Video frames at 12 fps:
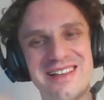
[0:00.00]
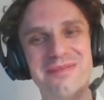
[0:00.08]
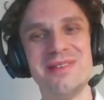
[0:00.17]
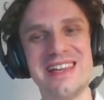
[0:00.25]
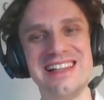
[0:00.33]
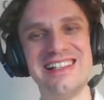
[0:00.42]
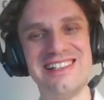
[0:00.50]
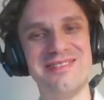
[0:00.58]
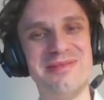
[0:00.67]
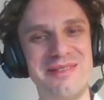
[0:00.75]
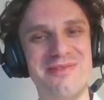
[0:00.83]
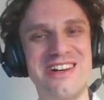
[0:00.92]
be a little
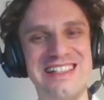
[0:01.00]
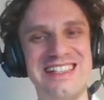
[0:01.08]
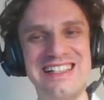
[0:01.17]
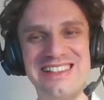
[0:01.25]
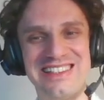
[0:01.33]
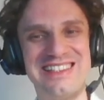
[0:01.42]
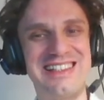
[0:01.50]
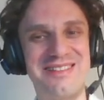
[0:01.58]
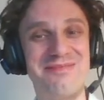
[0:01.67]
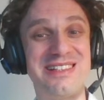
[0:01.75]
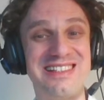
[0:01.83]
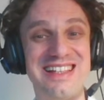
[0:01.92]
bit more antagonistic,
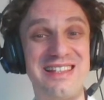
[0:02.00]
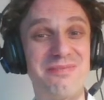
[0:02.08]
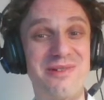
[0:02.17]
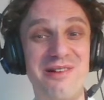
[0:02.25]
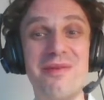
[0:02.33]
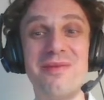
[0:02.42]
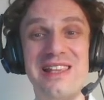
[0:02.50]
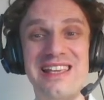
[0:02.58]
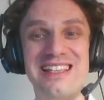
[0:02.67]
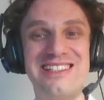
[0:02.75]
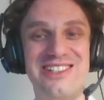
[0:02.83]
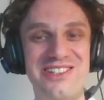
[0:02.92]
but that probably
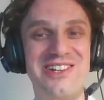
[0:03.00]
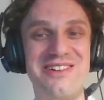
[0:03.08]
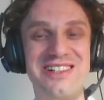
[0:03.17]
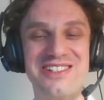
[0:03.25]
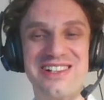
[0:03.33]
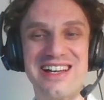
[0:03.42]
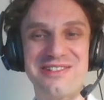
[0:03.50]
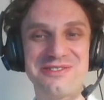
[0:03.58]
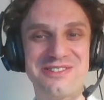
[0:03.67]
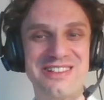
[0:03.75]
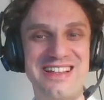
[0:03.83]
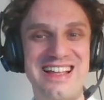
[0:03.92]
is not going to have